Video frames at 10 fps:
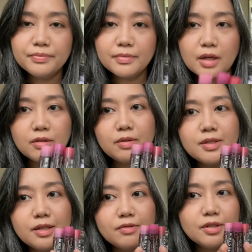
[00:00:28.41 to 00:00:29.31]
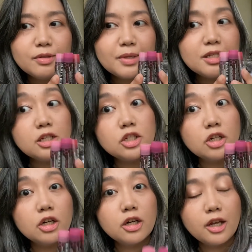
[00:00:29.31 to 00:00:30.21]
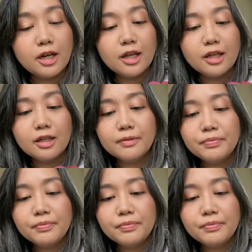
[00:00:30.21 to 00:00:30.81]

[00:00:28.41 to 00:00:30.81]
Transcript: Actually, I just gifted to my sister and I